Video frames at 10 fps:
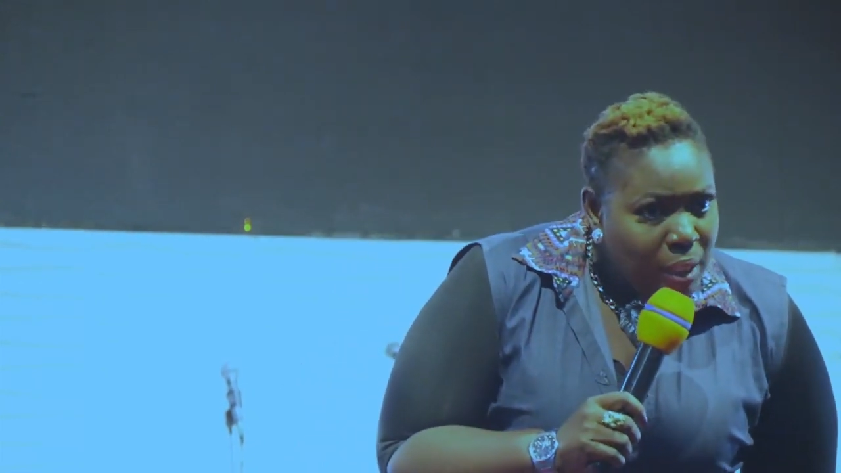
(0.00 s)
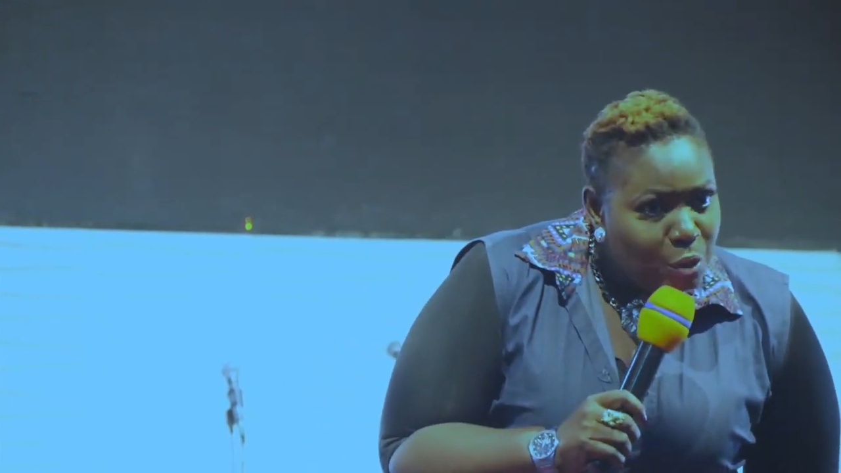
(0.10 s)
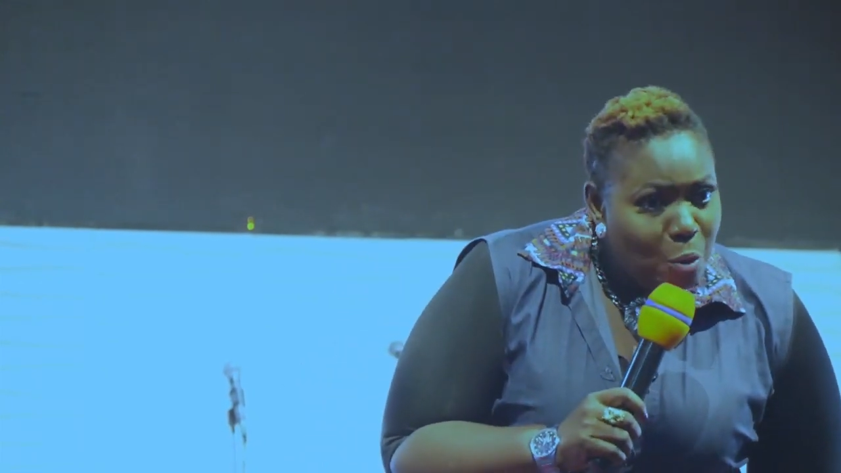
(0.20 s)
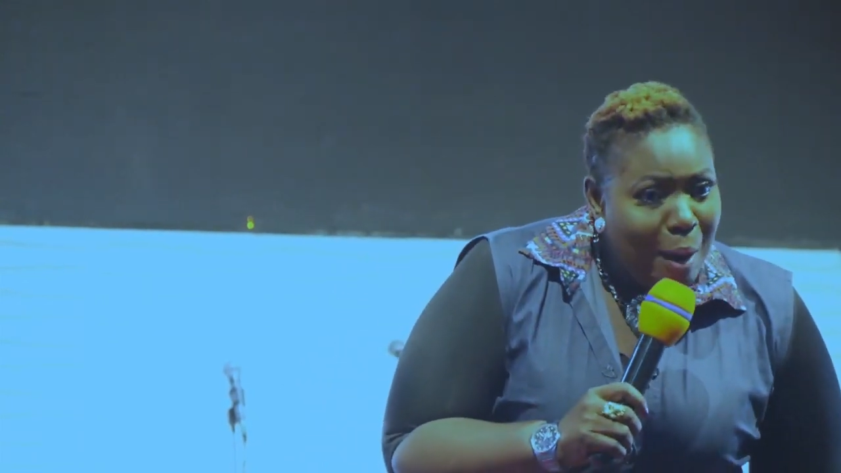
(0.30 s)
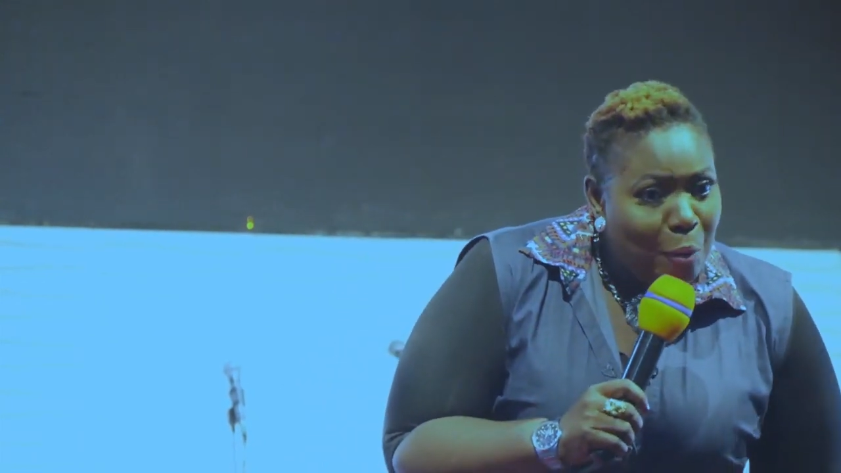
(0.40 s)

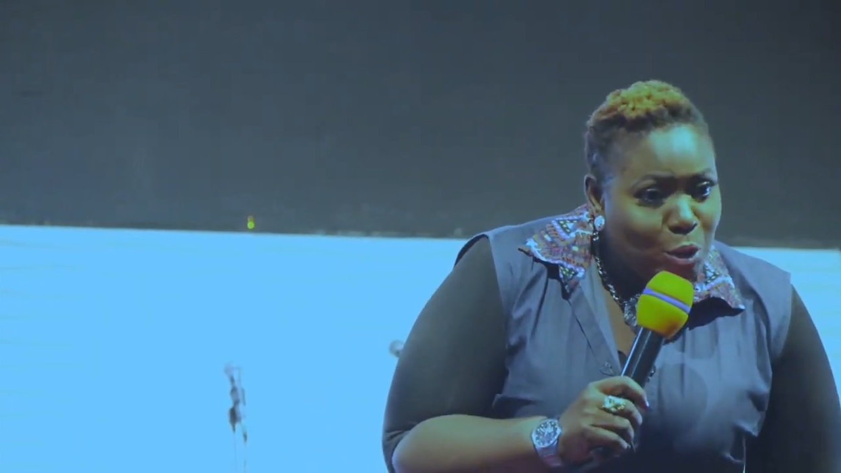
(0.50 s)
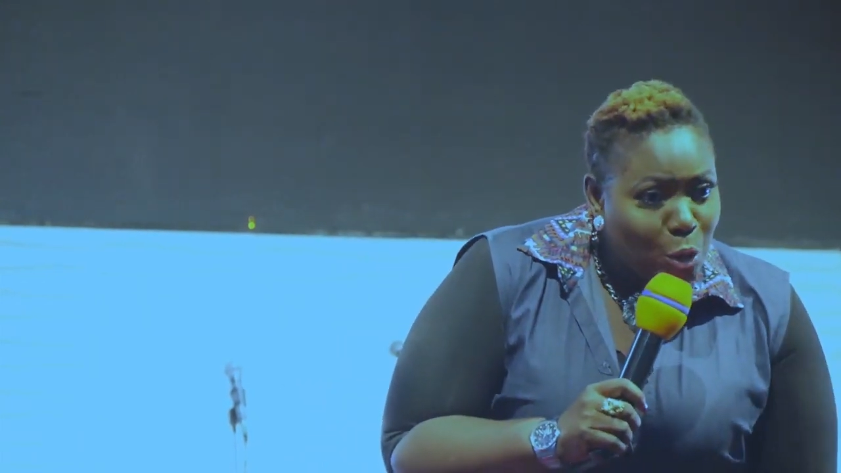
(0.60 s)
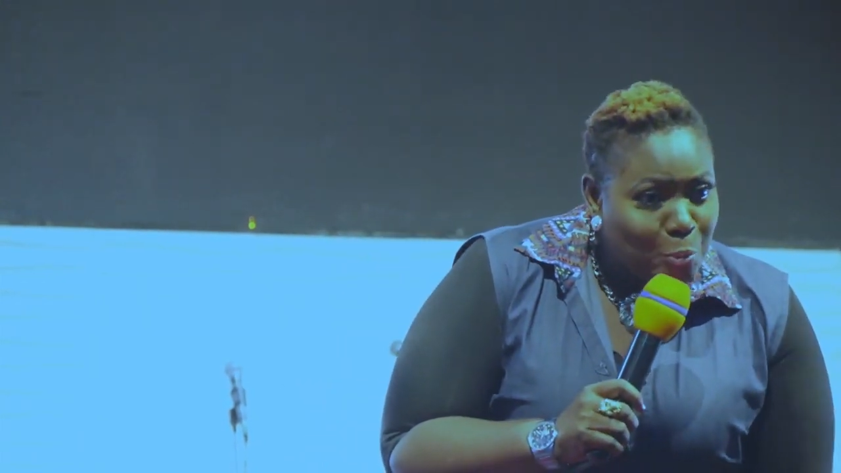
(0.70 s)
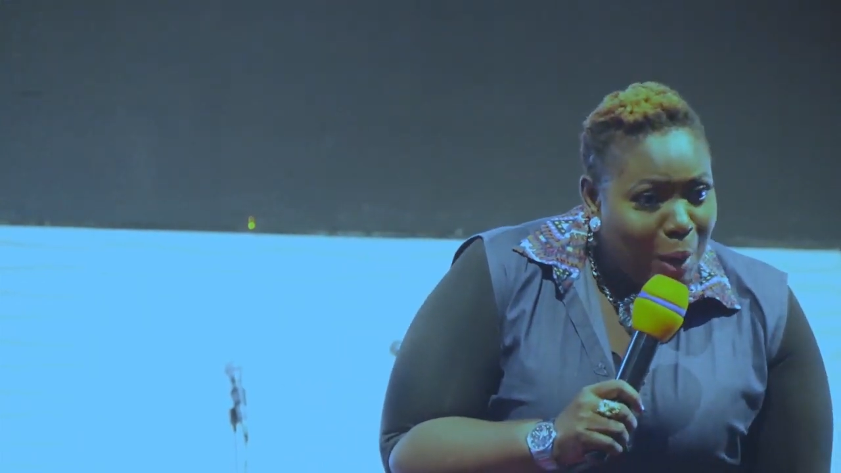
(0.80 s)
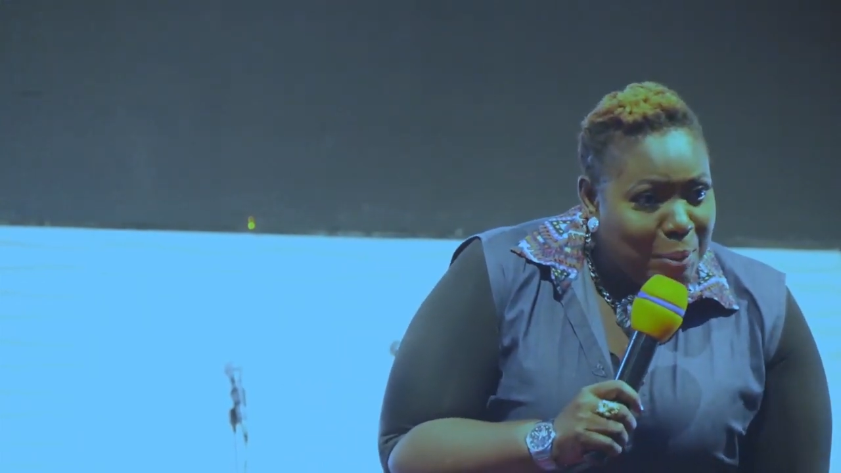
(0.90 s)
This woman wants
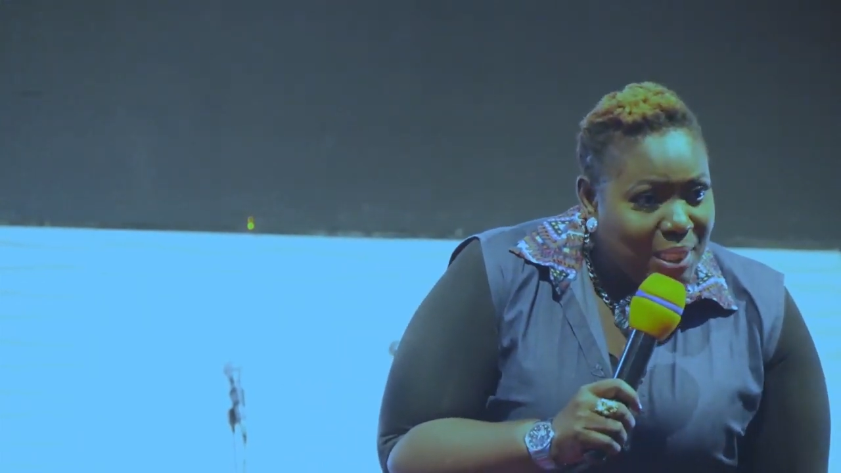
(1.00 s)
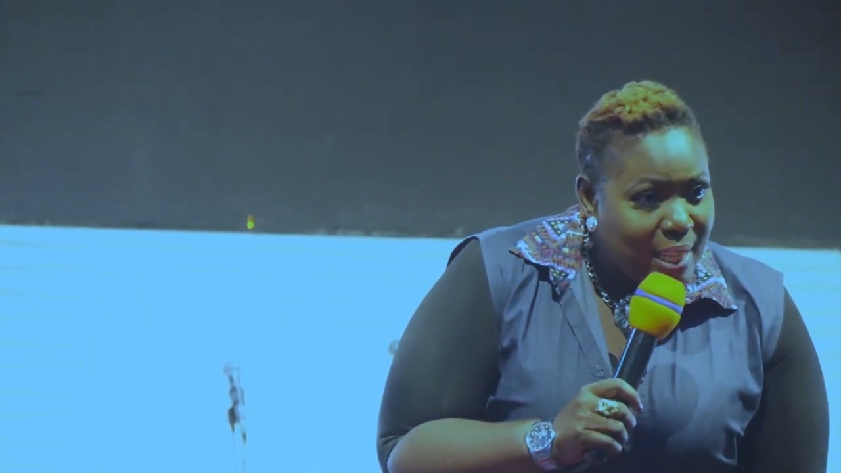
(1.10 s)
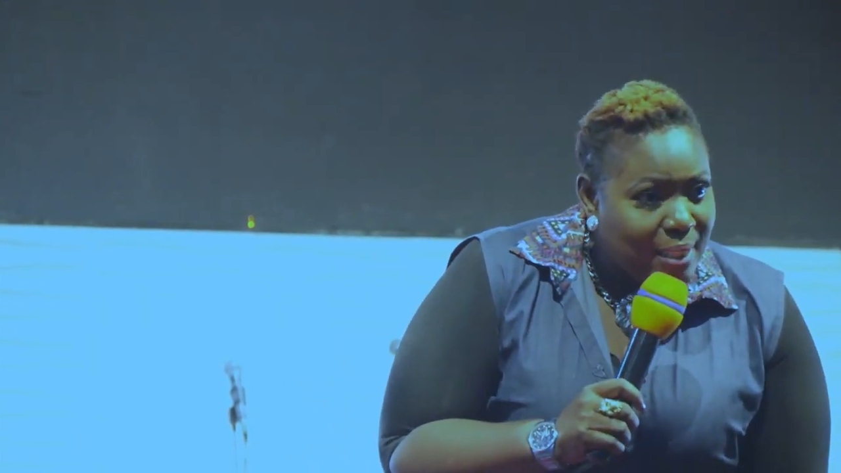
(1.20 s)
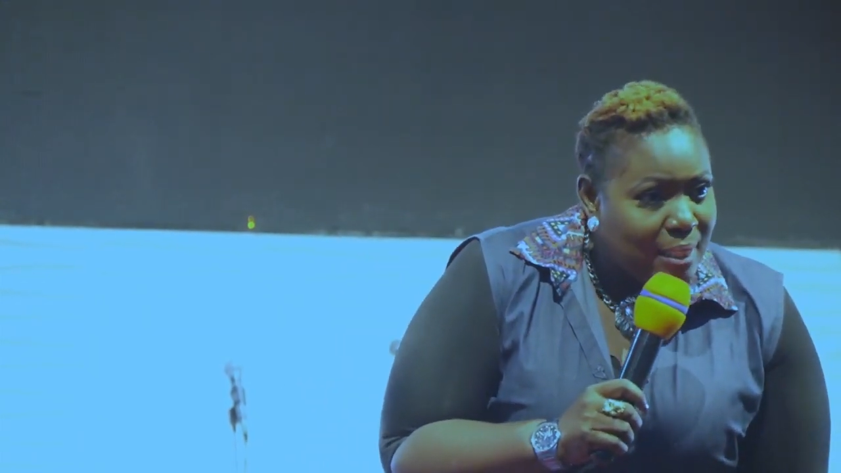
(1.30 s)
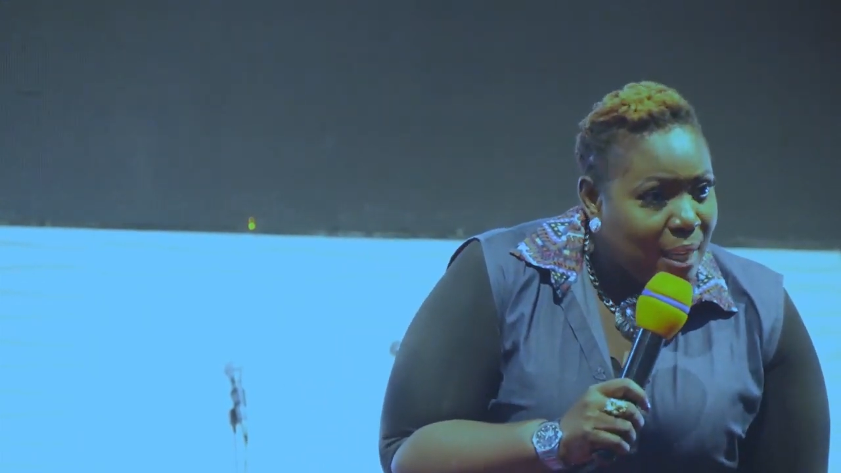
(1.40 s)
to spoil
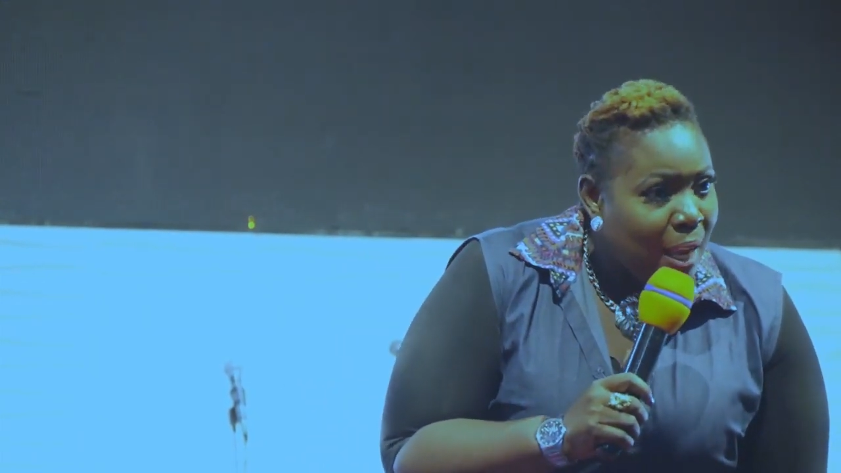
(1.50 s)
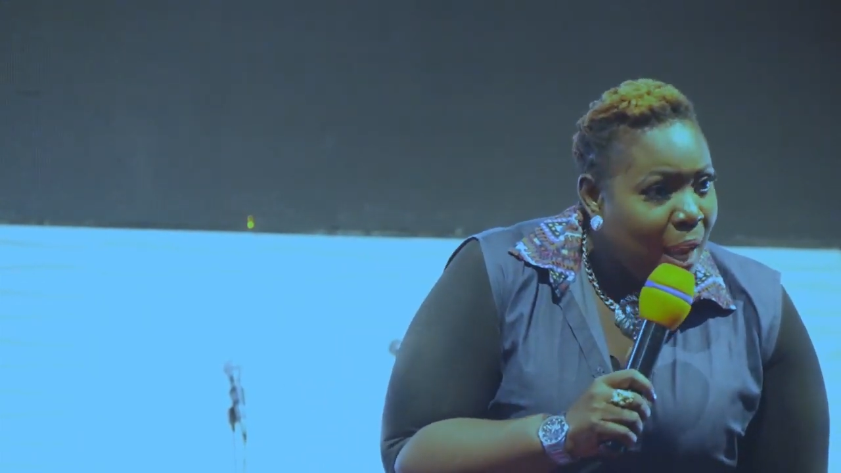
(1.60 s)
business.